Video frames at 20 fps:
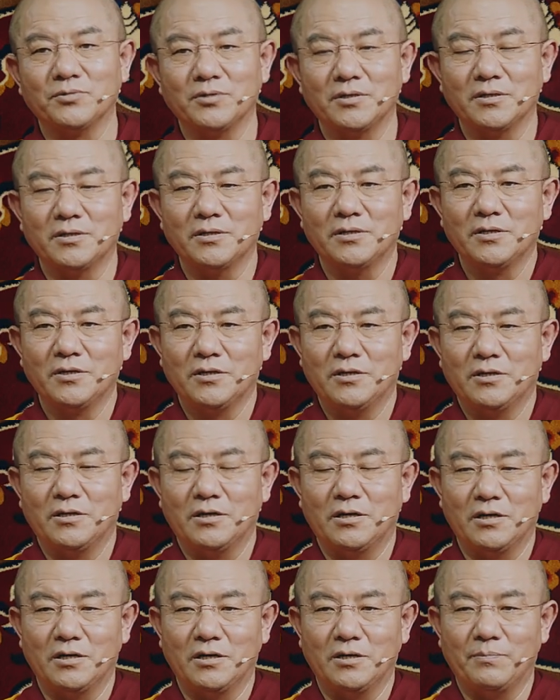in the
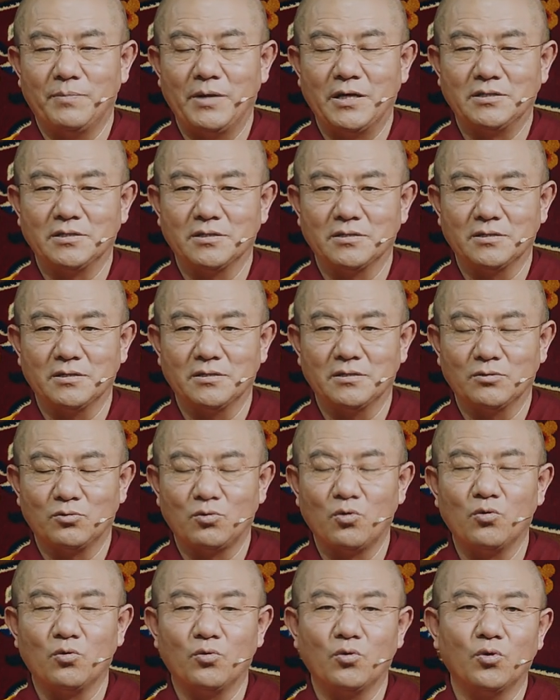discussion group,
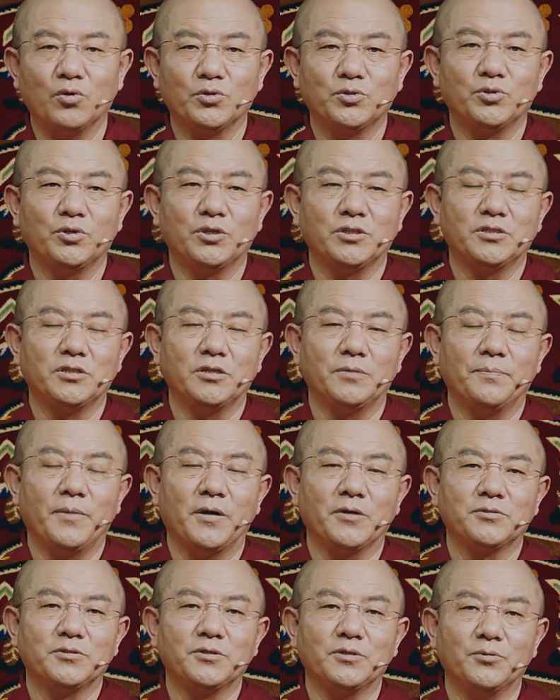
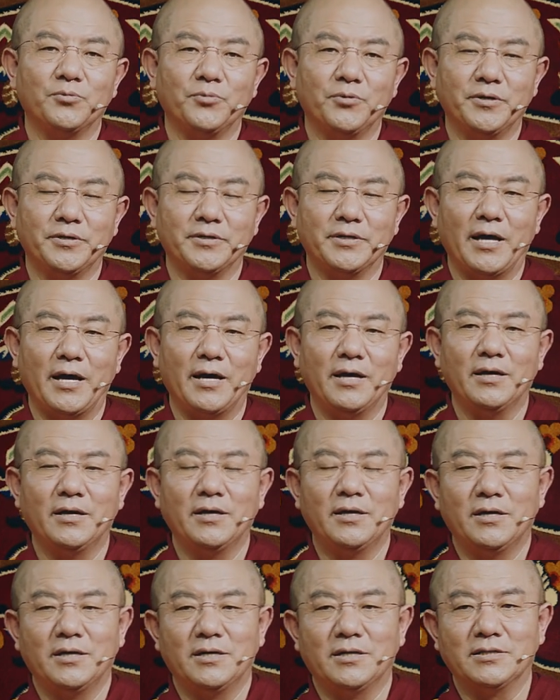led to be the
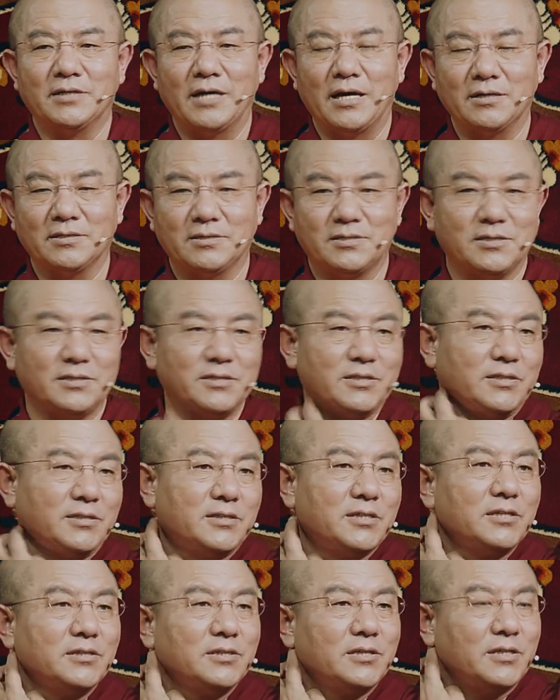divine beings who live
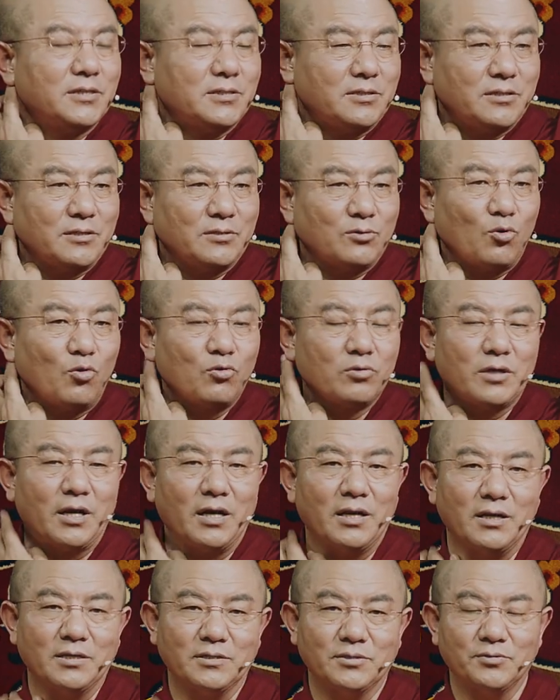up or the
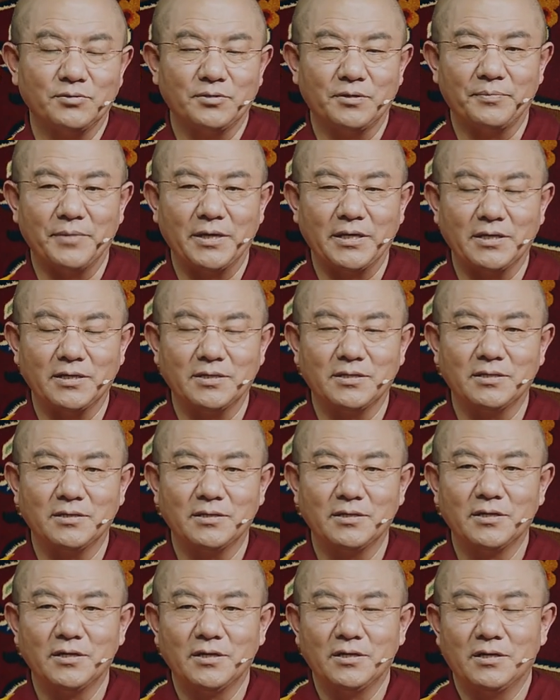beings who live
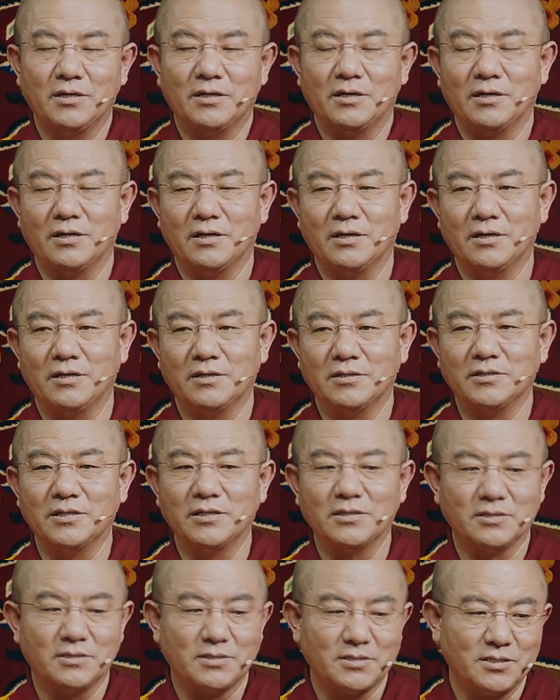underneath or so on.
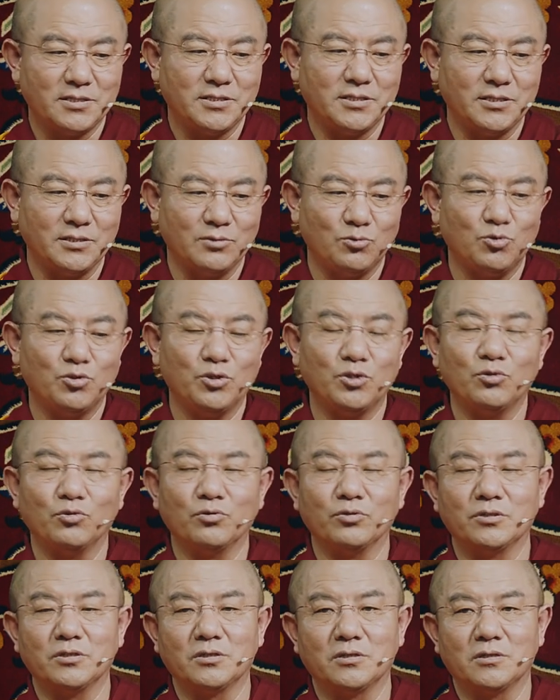I really hope
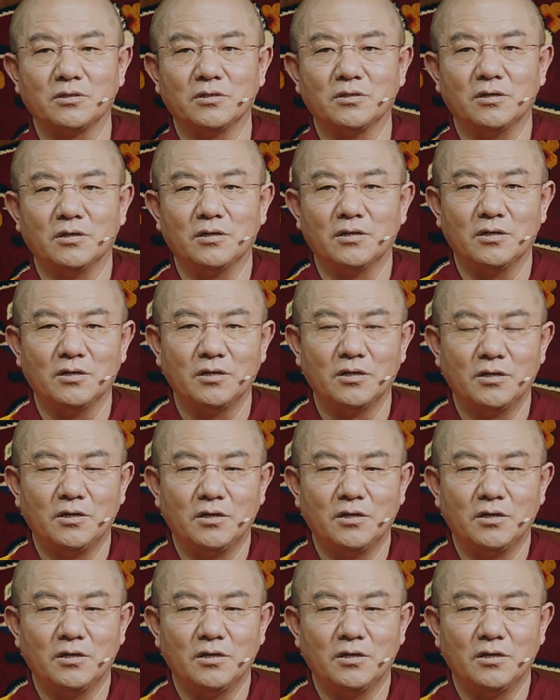that you could